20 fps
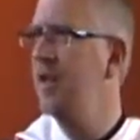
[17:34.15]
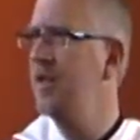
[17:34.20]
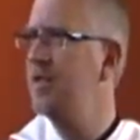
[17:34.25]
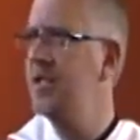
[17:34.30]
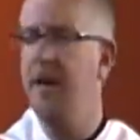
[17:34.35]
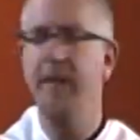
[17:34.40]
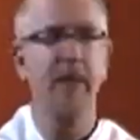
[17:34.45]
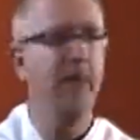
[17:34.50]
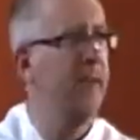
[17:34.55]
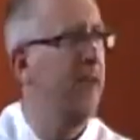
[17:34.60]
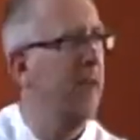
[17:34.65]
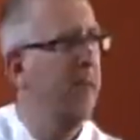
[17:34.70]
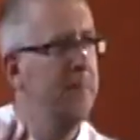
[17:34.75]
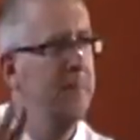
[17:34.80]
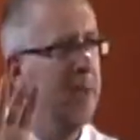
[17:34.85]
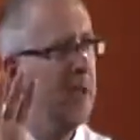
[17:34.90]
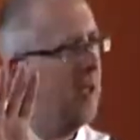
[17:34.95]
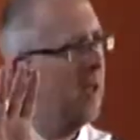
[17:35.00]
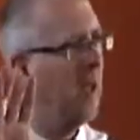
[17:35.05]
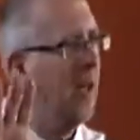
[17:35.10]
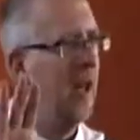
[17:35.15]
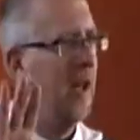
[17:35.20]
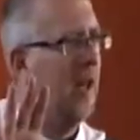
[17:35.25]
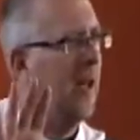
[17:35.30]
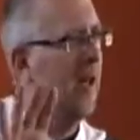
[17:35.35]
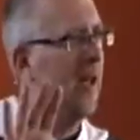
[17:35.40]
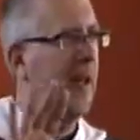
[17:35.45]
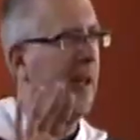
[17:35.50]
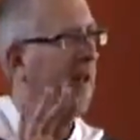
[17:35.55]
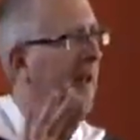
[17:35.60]
Some of
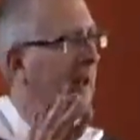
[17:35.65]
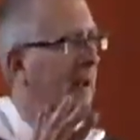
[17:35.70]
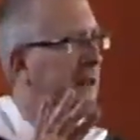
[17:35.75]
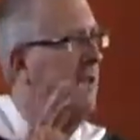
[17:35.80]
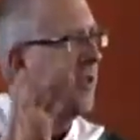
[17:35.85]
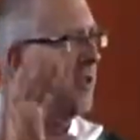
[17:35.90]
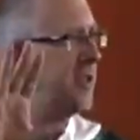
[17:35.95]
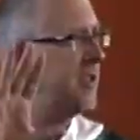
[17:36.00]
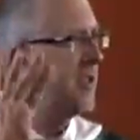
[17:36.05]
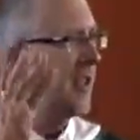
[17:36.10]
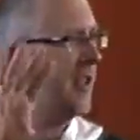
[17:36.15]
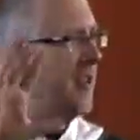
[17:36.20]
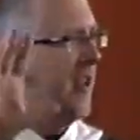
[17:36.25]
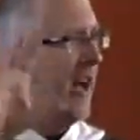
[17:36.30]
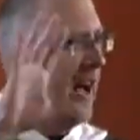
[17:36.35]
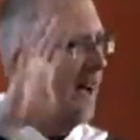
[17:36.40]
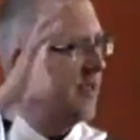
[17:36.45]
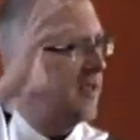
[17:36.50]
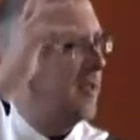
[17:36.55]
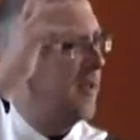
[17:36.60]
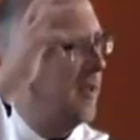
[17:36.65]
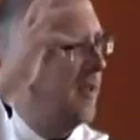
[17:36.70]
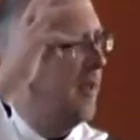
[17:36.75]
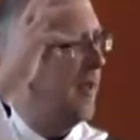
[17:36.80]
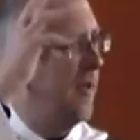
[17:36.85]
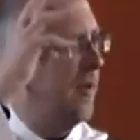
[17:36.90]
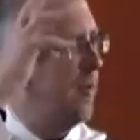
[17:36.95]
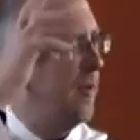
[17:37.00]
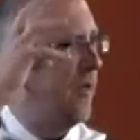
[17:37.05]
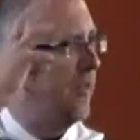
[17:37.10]
them just not
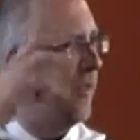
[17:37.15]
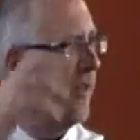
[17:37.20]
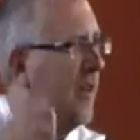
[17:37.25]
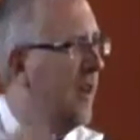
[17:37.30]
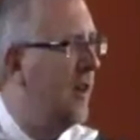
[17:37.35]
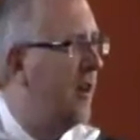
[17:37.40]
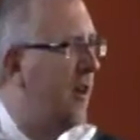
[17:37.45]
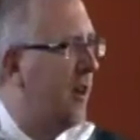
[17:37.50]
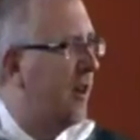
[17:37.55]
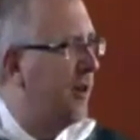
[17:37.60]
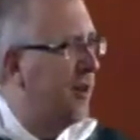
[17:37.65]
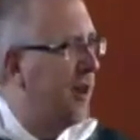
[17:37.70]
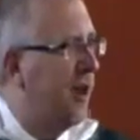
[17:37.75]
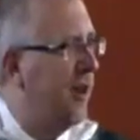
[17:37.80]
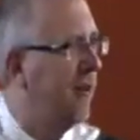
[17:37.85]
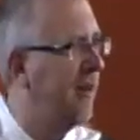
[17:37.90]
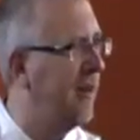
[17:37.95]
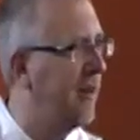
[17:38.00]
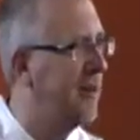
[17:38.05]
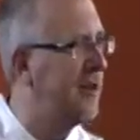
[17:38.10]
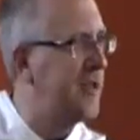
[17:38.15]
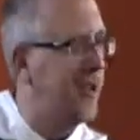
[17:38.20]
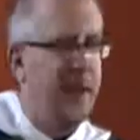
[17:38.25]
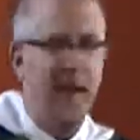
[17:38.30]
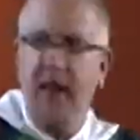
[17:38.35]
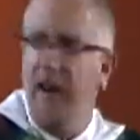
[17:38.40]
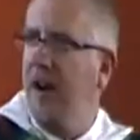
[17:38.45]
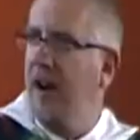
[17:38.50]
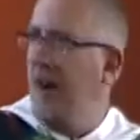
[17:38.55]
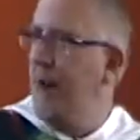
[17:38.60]
within our courage
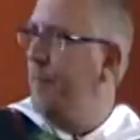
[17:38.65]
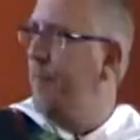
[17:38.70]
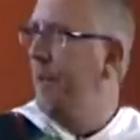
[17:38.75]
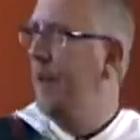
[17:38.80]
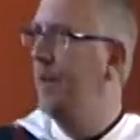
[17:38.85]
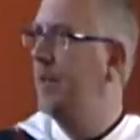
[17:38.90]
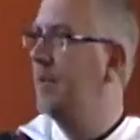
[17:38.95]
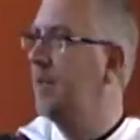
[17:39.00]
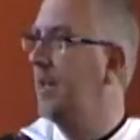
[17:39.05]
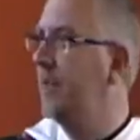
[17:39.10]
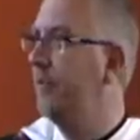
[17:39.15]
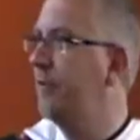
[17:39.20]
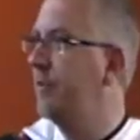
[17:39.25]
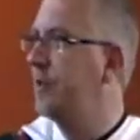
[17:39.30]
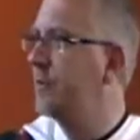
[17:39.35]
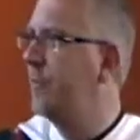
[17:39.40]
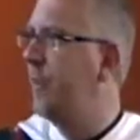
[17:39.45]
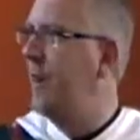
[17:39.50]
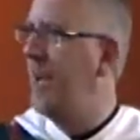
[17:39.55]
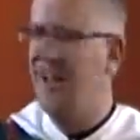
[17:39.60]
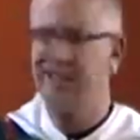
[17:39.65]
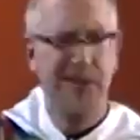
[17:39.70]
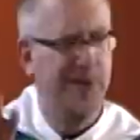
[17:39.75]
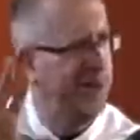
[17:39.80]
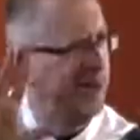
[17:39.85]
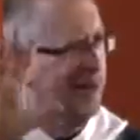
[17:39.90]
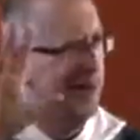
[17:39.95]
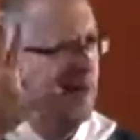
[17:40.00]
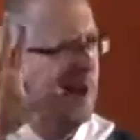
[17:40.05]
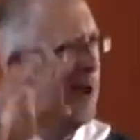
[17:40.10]
and our ability to respond
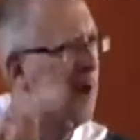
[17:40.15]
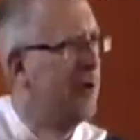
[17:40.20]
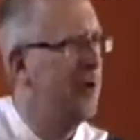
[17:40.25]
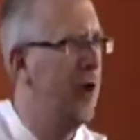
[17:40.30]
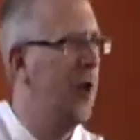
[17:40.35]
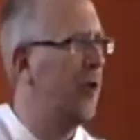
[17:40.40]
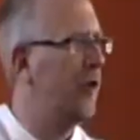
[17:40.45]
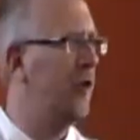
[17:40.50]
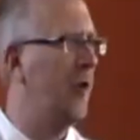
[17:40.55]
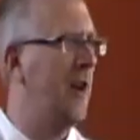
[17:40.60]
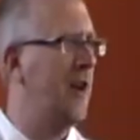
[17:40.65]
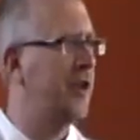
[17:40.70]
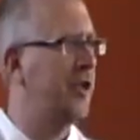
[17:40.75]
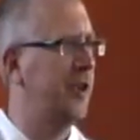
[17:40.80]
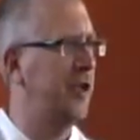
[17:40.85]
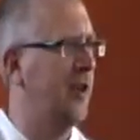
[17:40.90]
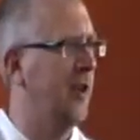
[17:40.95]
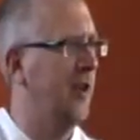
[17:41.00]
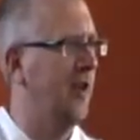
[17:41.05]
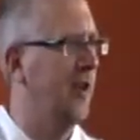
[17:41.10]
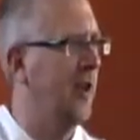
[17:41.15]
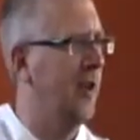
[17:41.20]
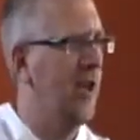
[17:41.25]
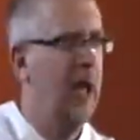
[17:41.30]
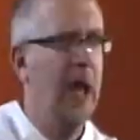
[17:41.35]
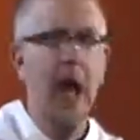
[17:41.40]
to, no question.